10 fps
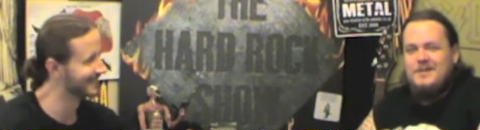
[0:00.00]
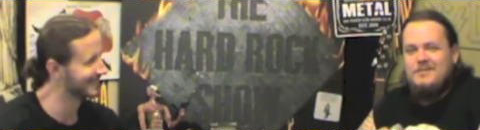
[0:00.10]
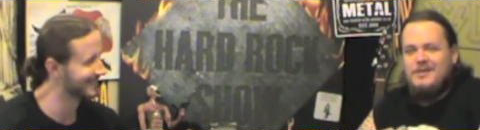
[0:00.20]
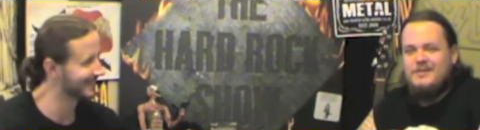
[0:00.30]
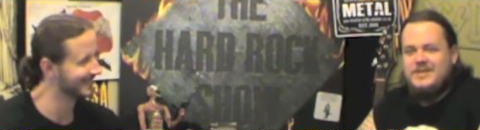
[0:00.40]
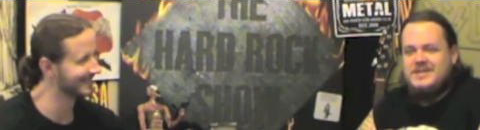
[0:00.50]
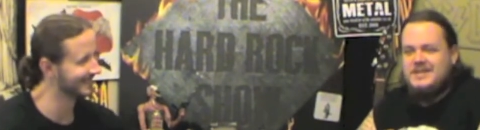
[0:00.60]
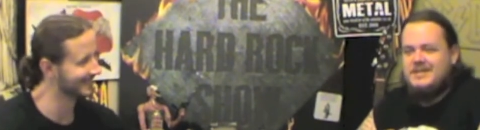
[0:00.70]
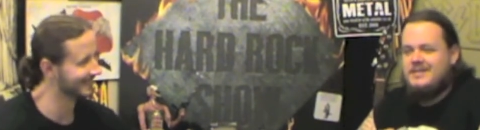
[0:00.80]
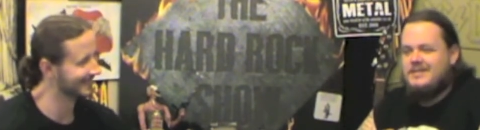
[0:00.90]
Speaker 1: one of us
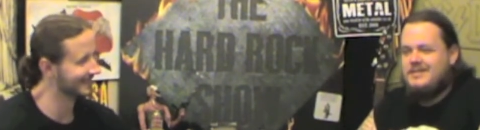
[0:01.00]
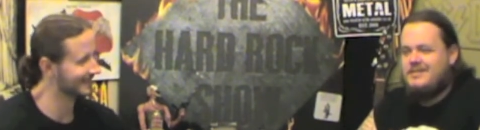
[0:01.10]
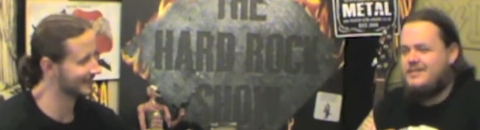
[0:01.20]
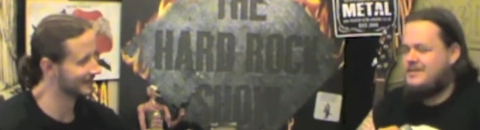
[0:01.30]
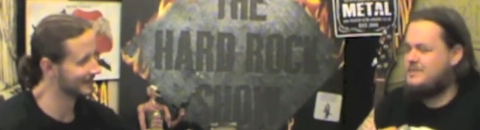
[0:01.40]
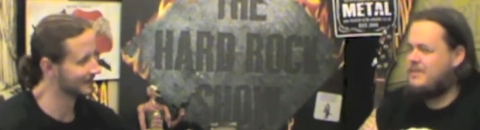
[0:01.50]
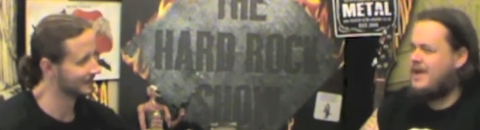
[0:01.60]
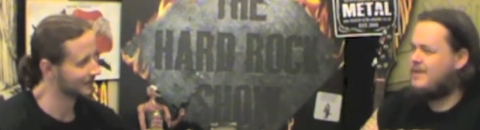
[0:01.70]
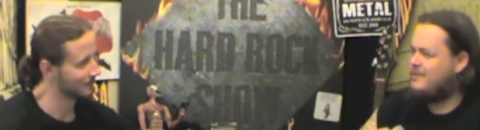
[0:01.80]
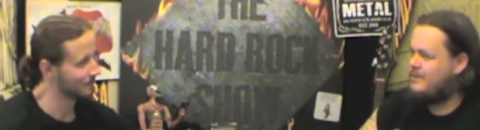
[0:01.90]
said that, that this
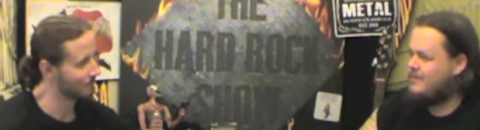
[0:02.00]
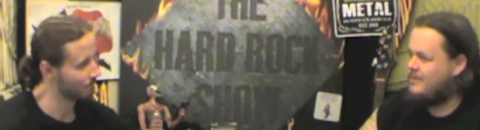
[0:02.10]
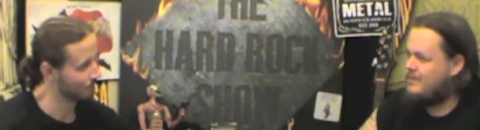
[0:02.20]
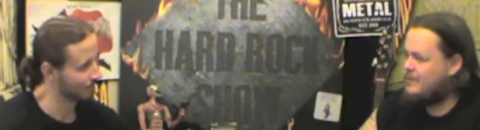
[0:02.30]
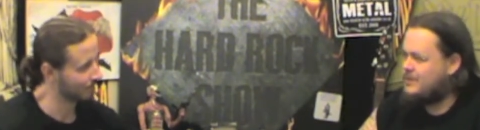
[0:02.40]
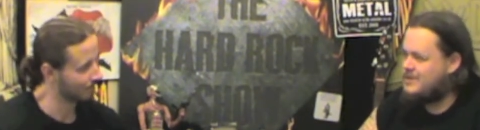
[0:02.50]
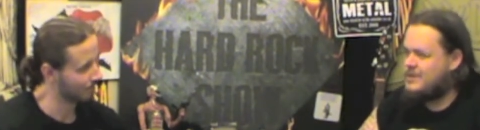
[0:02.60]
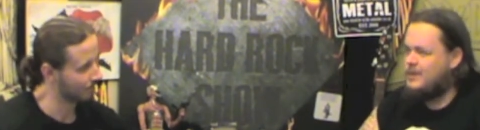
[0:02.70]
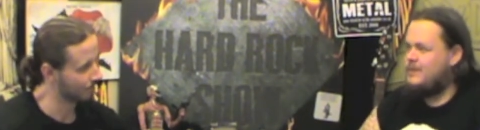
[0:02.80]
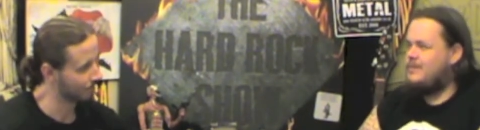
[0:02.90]
band would
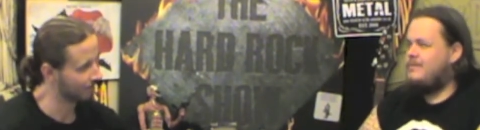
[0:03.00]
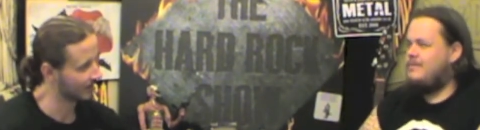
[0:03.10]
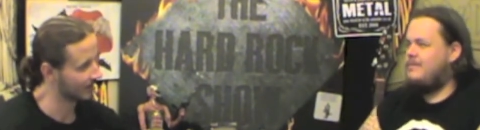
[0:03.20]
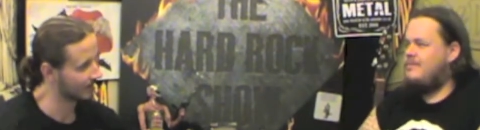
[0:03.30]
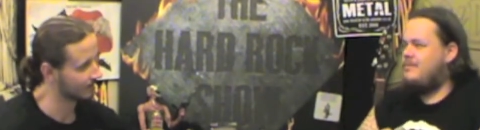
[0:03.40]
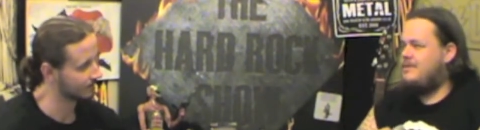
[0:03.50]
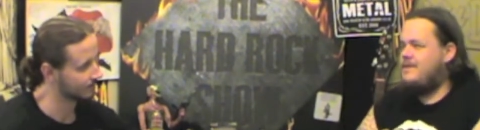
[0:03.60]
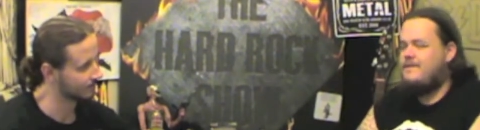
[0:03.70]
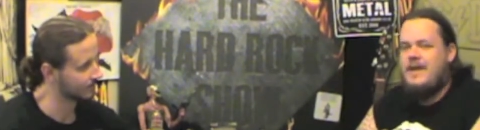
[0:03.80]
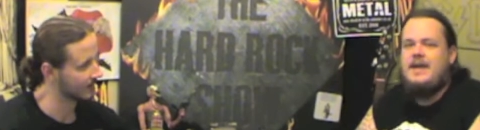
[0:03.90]
suit
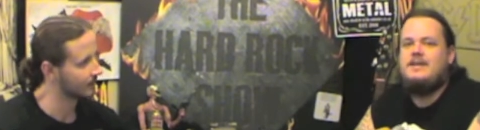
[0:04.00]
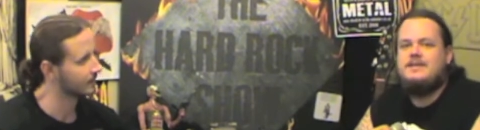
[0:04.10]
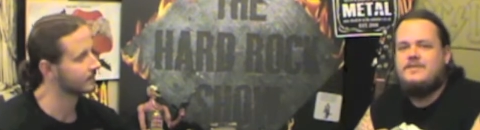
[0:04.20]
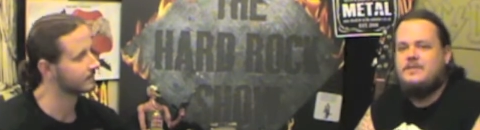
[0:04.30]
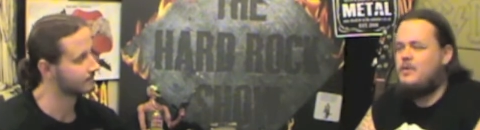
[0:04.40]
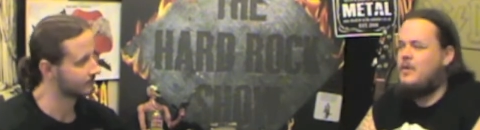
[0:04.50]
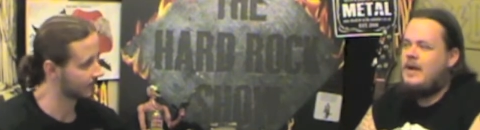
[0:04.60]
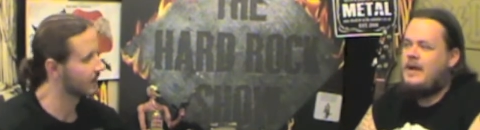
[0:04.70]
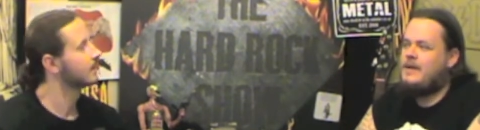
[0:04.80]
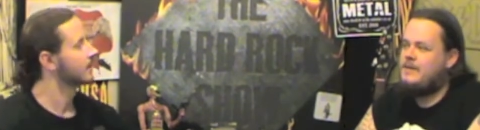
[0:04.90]
the fans of the more
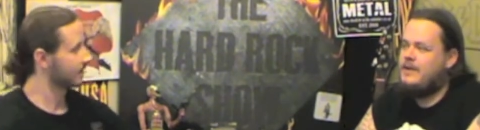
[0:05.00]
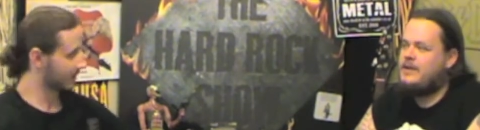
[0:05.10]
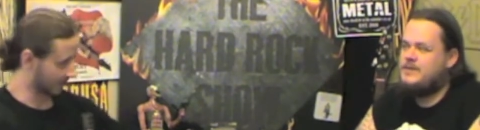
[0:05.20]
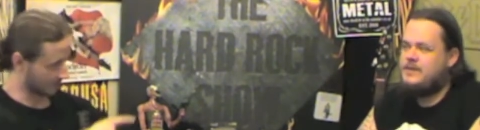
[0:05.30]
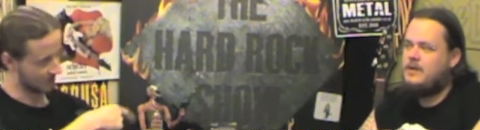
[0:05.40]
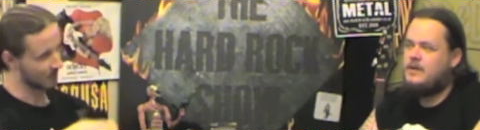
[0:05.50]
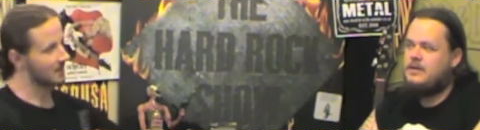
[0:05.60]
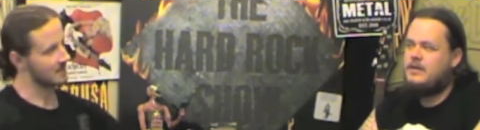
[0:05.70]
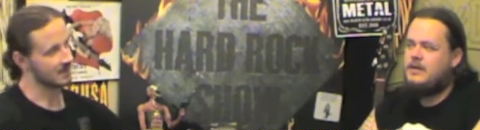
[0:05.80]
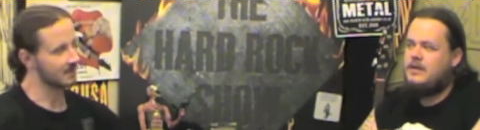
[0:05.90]
harder edge. It was rock, you
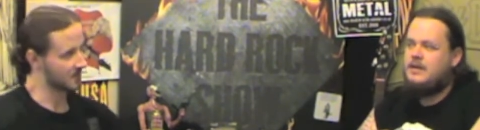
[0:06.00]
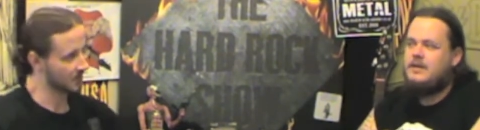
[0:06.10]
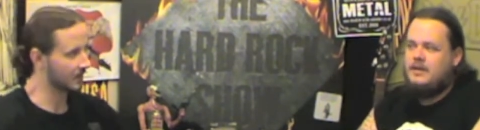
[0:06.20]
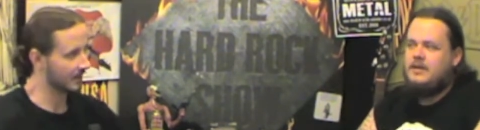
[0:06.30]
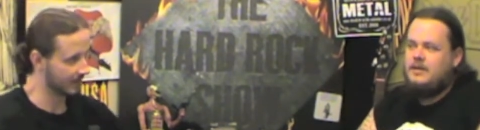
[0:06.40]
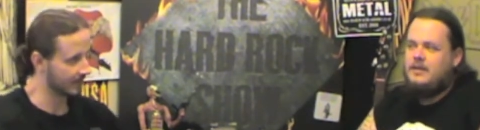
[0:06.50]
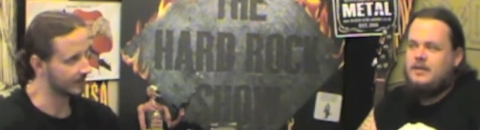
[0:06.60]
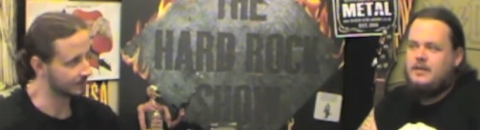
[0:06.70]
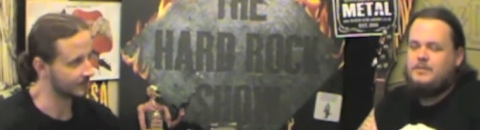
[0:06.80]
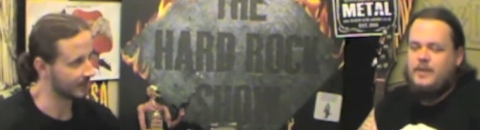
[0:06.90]
Speaker 2: that said this earlier,
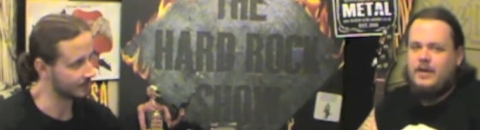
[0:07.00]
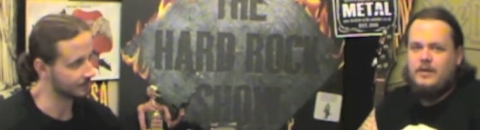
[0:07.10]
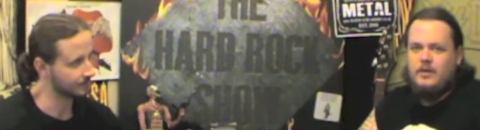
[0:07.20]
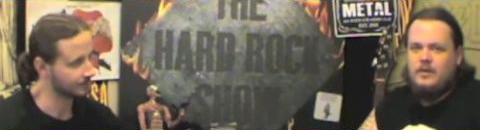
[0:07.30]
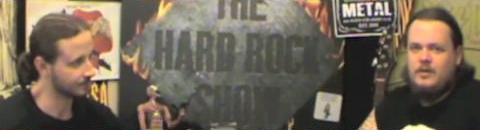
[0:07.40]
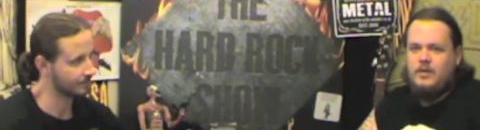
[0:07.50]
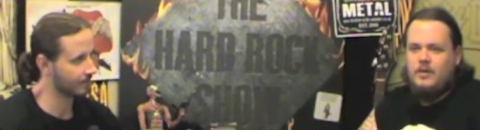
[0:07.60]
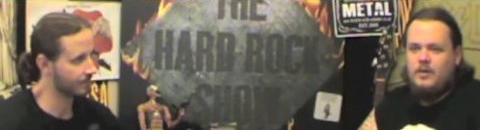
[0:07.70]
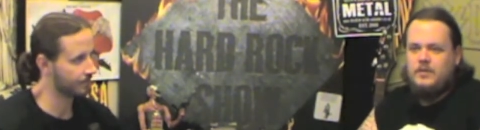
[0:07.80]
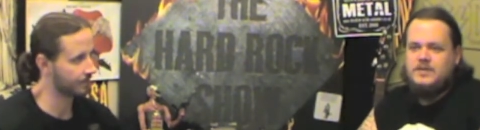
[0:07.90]
yeah. But yep.
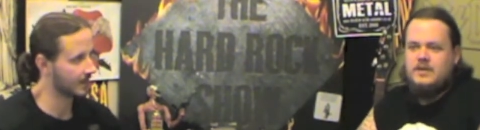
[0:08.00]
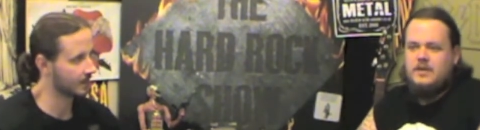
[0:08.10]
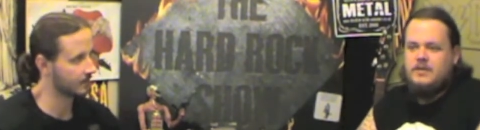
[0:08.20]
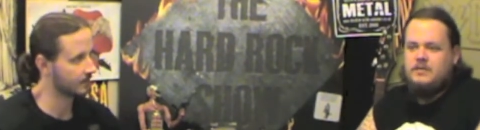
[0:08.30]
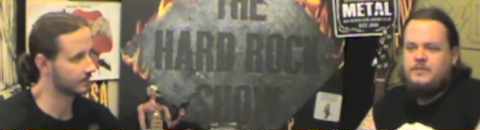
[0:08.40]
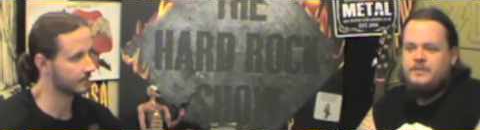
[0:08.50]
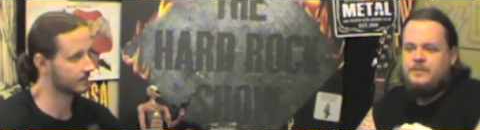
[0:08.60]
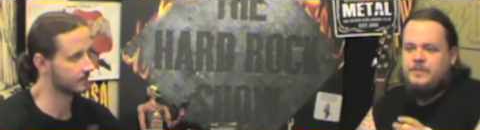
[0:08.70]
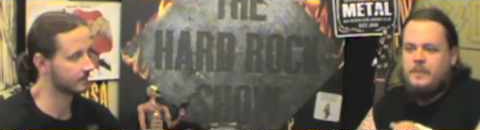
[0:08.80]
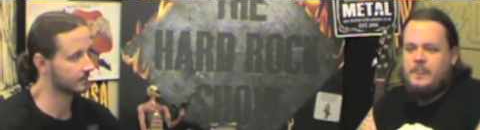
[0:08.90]
Speaker 1: also
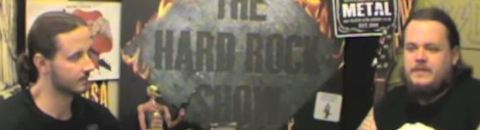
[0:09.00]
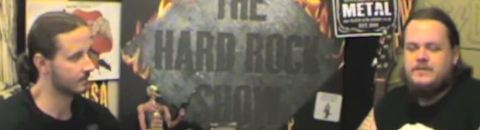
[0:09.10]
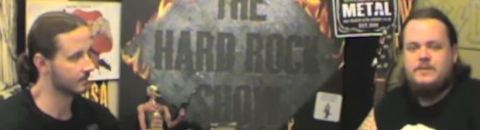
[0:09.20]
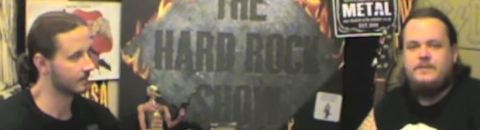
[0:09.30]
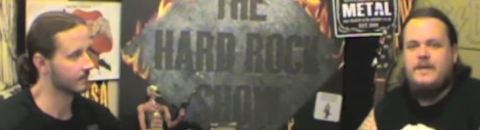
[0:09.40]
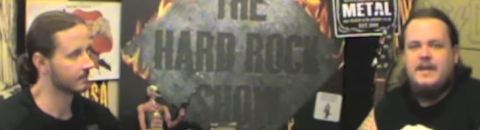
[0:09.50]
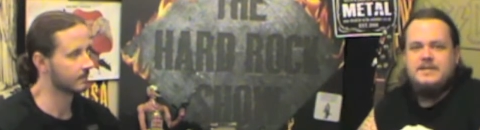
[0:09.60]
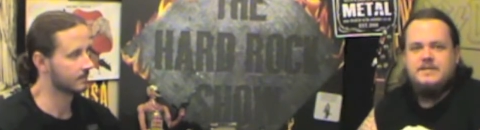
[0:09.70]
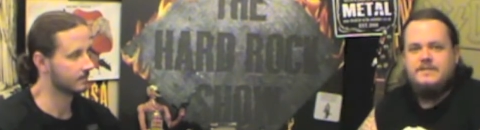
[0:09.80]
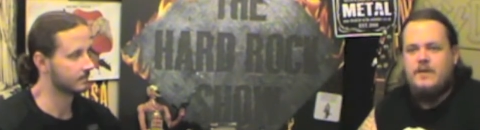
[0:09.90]
suit
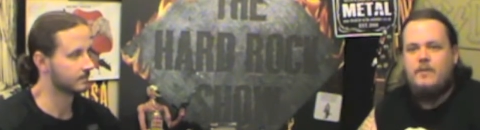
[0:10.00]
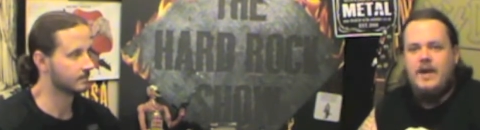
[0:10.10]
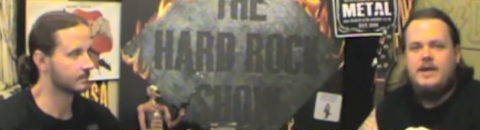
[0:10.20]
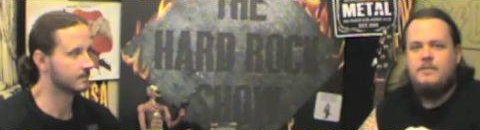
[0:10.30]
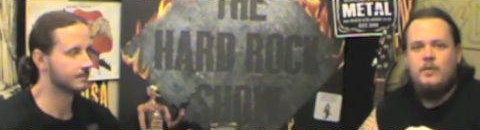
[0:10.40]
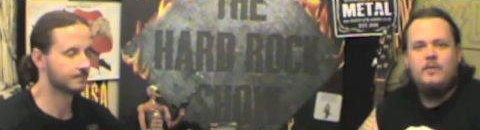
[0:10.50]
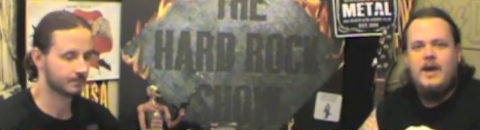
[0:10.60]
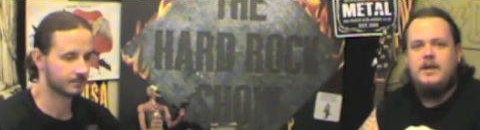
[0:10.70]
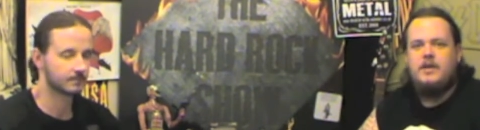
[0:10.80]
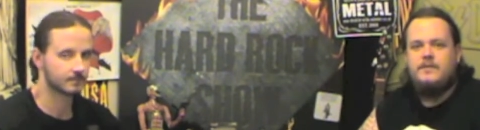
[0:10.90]
fans of a ra- more
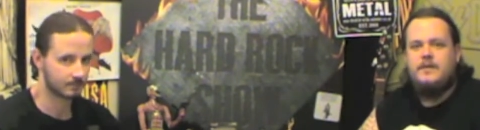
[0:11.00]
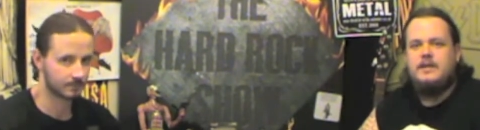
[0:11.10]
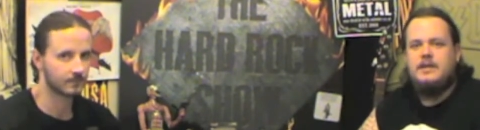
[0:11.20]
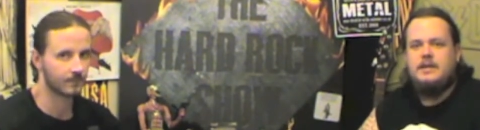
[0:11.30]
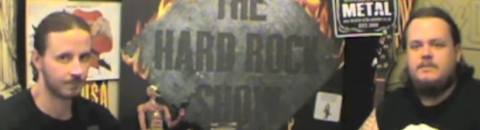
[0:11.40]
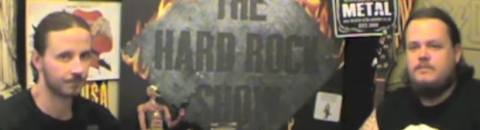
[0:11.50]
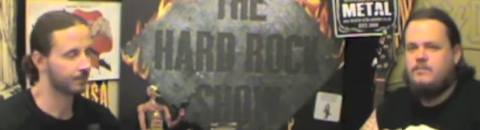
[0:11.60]
radio friendly